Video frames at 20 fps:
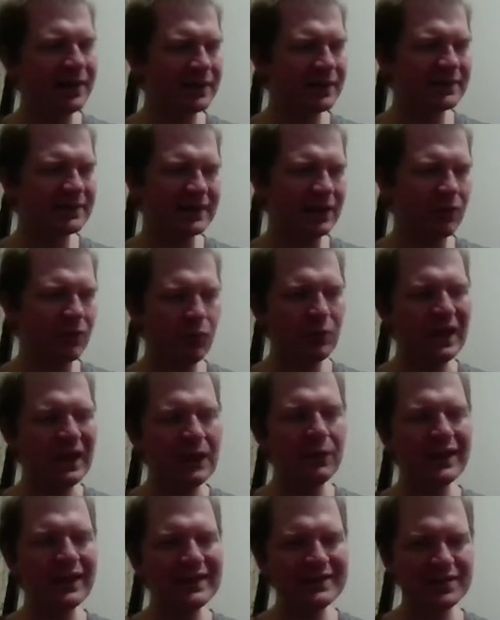it's like really,
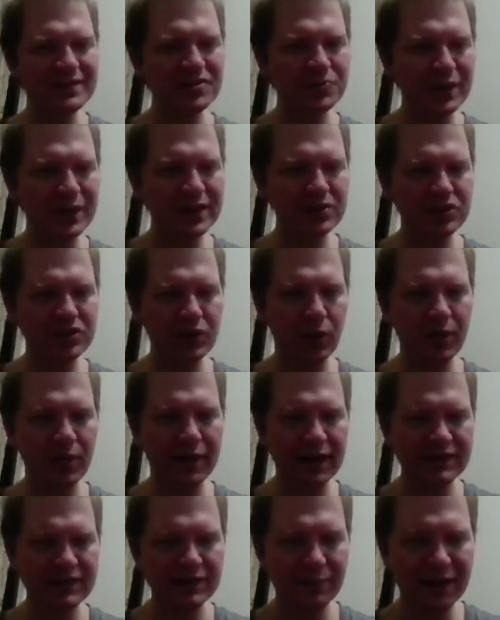really situational.
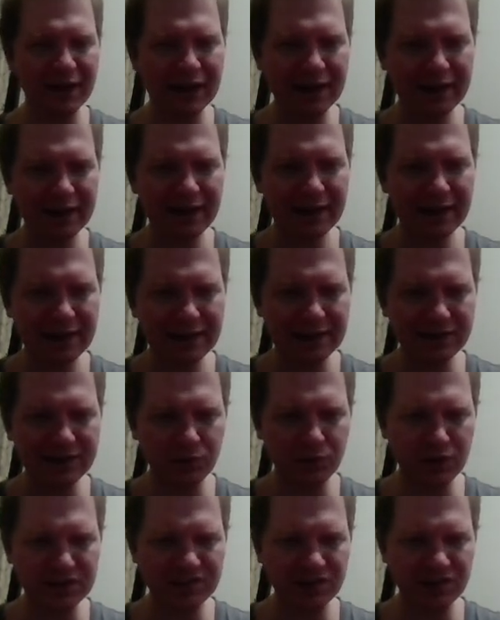That to me is
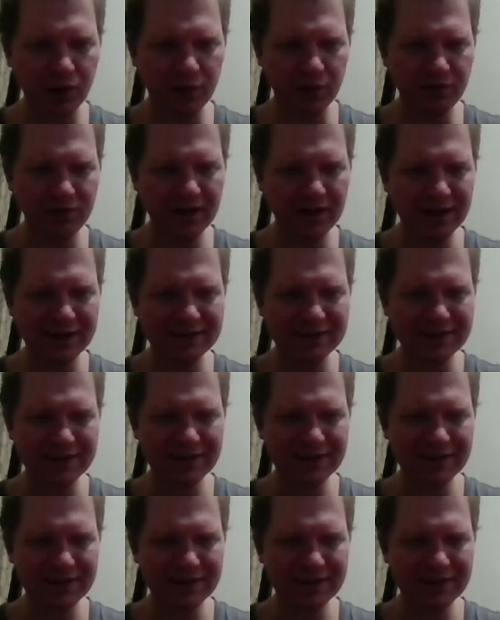1-star effect.